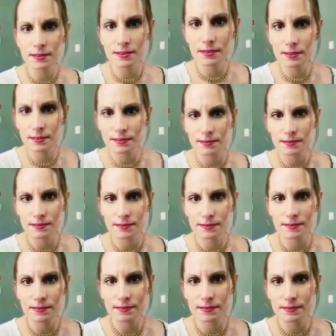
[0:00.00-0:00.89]

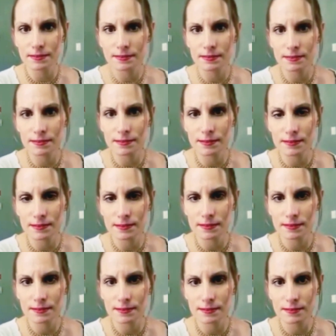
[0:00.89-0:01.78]

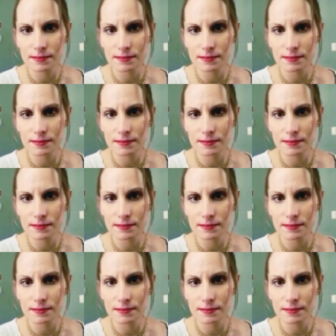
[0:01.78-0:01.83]
No one is speaking in this clip.